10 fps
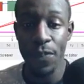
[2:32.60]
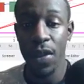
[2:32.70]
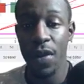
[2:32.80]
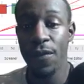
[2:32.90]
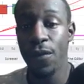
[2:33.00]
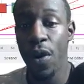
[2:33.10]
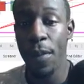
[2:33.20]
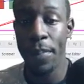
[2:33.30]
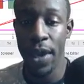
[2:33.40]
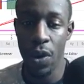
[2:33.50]
for
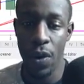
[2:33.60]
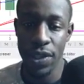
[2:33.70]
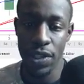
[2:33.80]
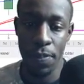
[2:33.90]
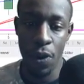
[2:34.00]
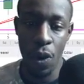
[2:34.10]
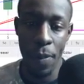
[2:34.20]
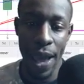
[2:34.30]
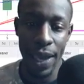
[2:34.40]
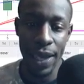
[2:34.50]
Bitcoin to pull
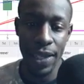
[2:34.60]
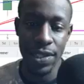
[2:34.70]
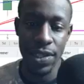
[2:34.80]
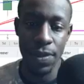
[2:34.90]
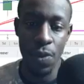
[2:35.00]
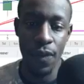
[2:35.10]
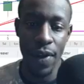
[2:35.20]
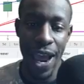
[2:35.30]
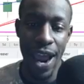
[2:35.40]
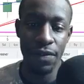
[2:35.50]
back into the moving
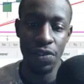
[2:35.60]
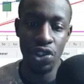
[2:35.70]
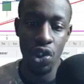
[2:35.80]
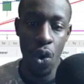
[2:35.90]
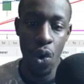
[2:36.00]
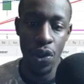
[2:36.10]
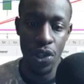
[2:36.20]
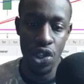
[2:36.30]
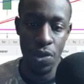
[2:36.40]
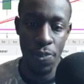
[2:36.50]
average or the
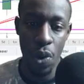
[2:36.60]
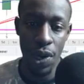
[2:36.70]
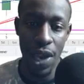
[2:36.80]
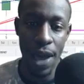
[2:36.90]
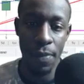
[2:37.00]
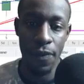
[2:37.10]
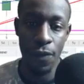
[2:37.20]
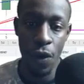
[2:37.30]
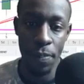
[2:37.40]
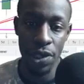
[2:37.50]
support line
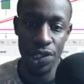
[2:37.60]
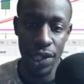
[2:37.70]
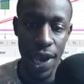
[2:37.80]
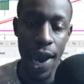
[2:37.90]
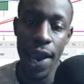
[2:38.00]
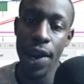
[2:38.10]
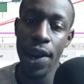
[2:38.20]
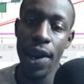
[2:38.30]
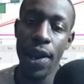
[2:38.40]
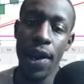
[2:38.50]
before pushing higher.
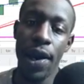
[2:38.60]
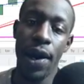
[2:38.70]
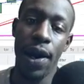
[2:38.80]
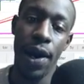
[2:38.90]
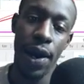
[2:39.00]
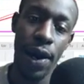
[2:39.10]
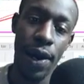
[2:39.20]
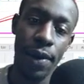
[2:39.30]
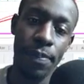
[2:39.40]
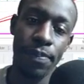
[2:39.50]

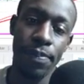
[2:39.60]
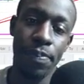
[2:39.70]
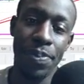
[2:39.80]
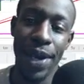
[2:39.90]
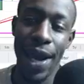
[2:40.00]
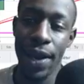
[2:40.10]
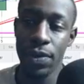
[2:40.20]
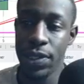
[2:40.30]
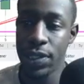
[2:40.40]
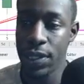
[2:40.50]
But I don't
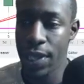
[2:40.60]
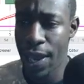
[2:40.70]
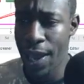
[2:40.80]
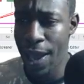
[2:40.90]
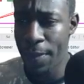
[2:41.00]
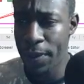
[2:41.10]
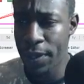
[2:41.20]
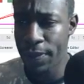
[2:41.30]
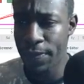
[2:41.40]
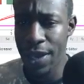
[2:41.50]
see that
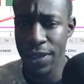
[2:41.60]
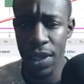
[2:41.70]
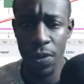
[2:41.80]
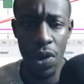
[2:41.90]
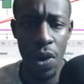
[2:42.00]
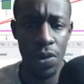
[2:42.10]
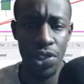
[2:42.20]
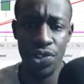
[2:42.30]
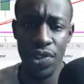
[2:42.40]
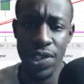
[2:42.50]
happening. I think we're going
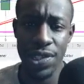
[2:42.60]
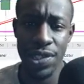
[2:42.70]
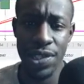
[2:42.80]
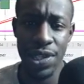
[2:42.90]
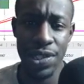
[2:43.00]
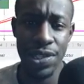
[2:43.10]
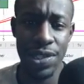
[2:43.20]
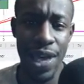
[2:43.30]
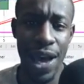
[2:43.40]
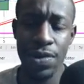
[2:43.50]
straight to
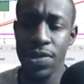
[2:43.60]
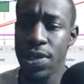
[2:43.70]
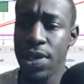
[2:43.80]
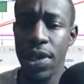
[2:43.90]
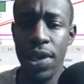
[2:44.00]
6,000.